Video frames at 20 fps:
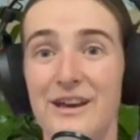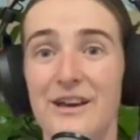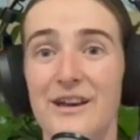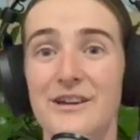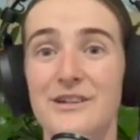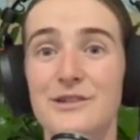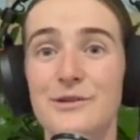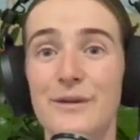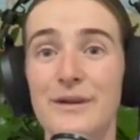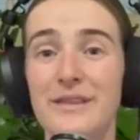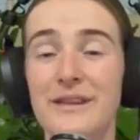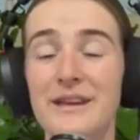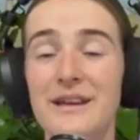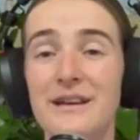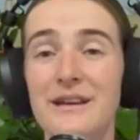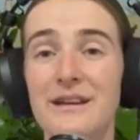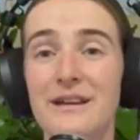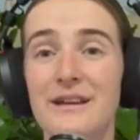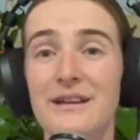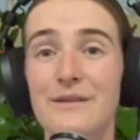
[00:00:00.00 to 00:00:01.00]
So I
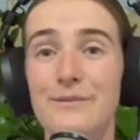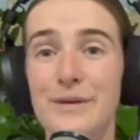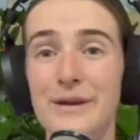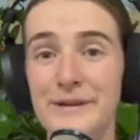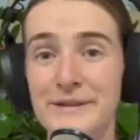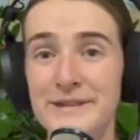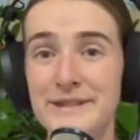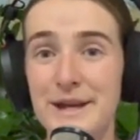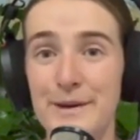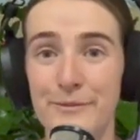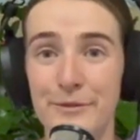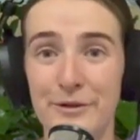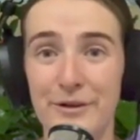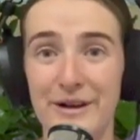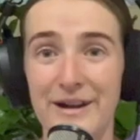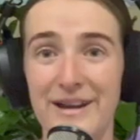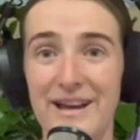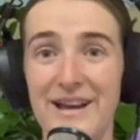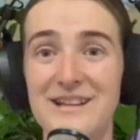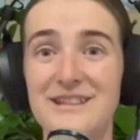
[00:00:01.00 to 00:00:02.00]
think in
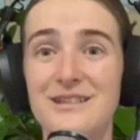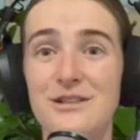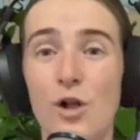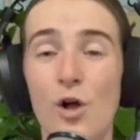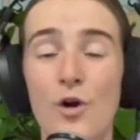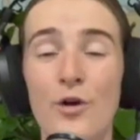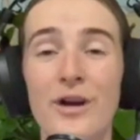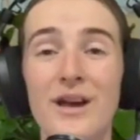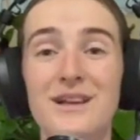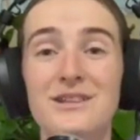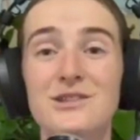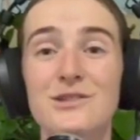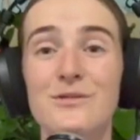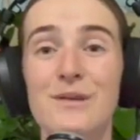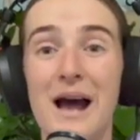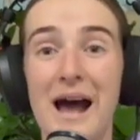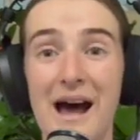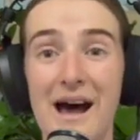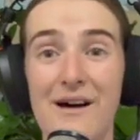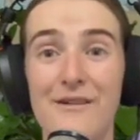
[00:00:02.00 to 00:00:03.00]
summary, as long as you
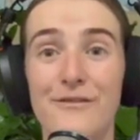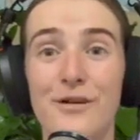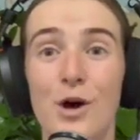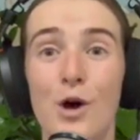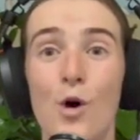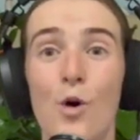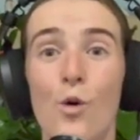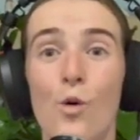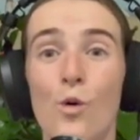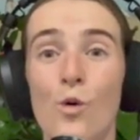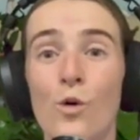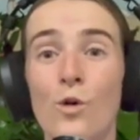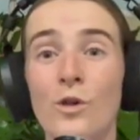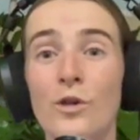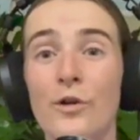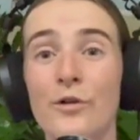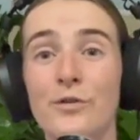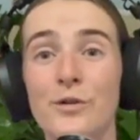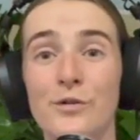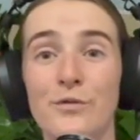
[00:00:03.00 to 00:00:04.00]
have all
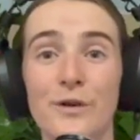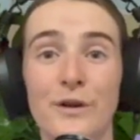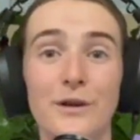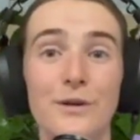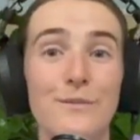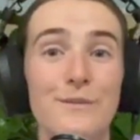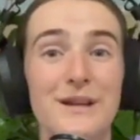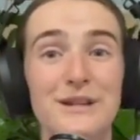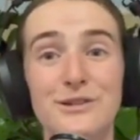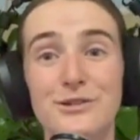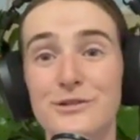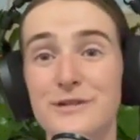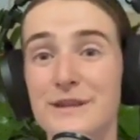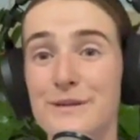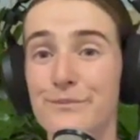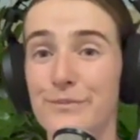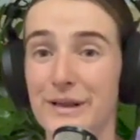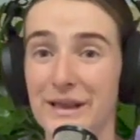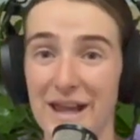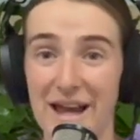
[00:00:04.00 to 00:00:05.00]
of your fundamentals
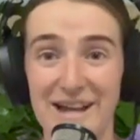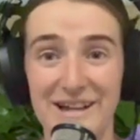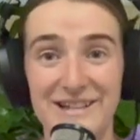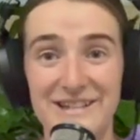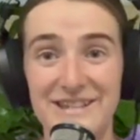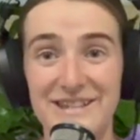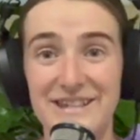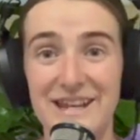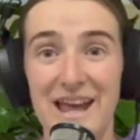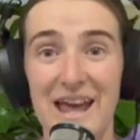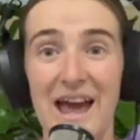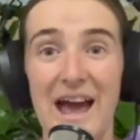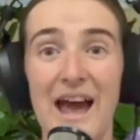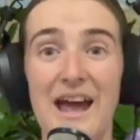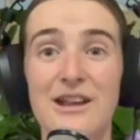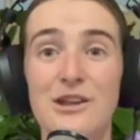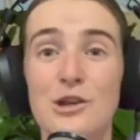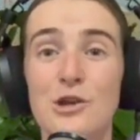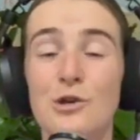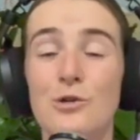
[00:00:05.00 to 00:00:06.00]
in place
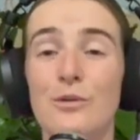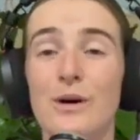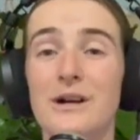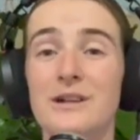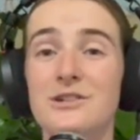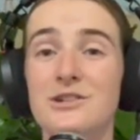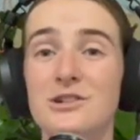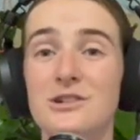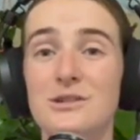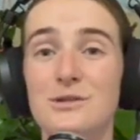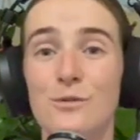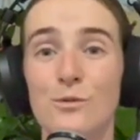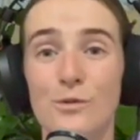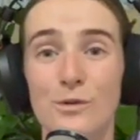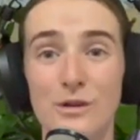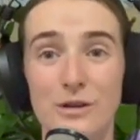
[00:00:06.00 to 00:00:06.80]
and you are just,